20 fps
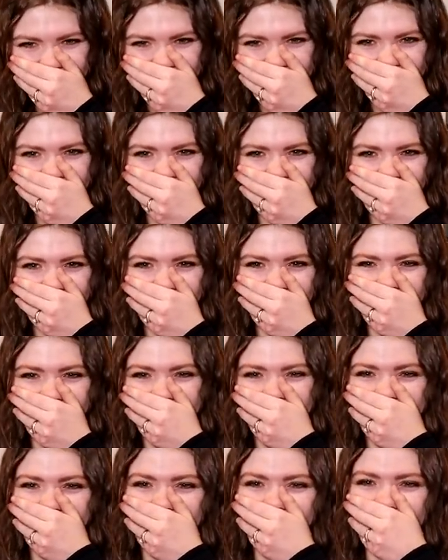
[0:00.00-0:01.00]

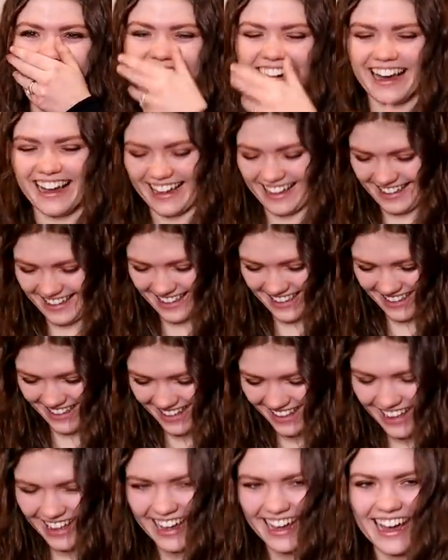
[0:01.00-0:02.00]

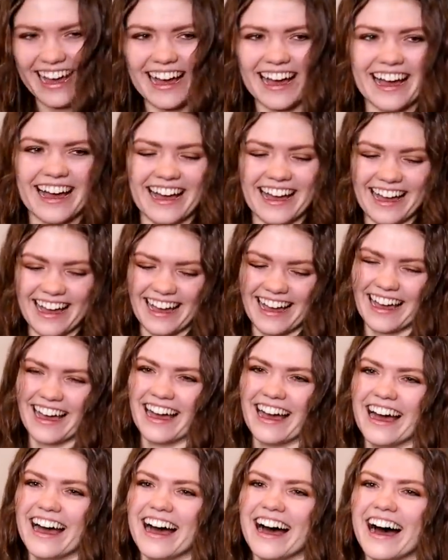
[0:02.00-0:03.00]

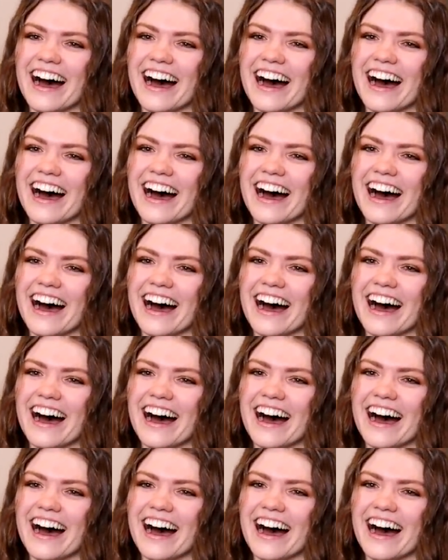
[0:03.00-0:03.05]
The person shown says nothing.